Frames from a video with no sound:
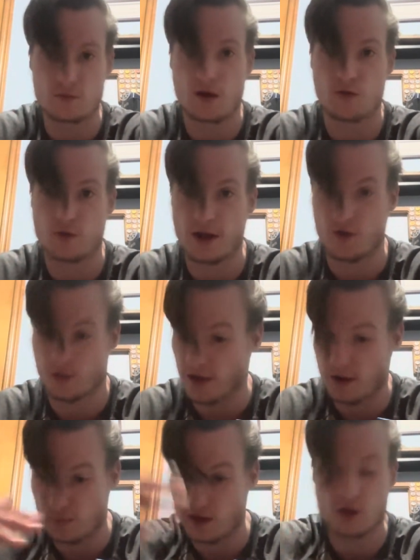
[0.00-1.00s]
a rail
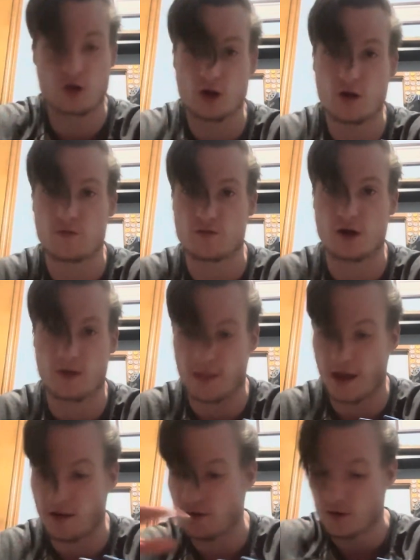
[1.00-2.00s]
there, but you could have done
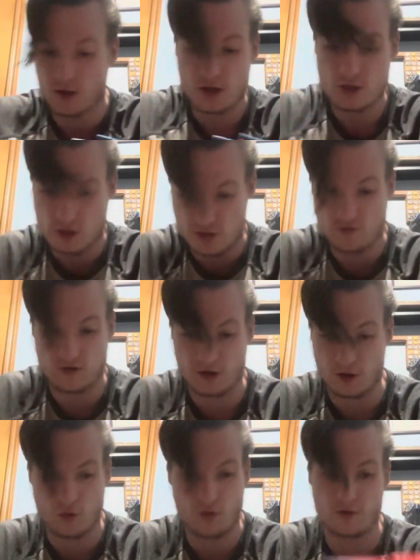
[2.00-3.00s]
that just for the
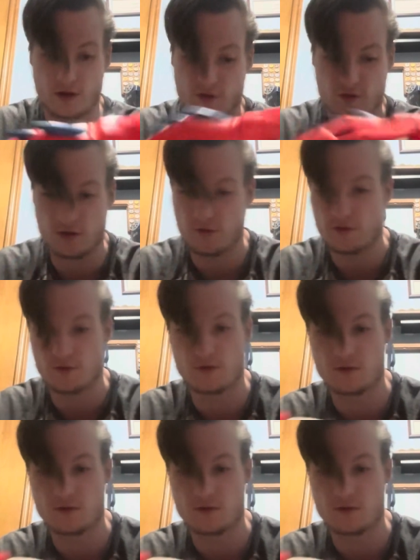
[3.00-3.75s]
coolness. You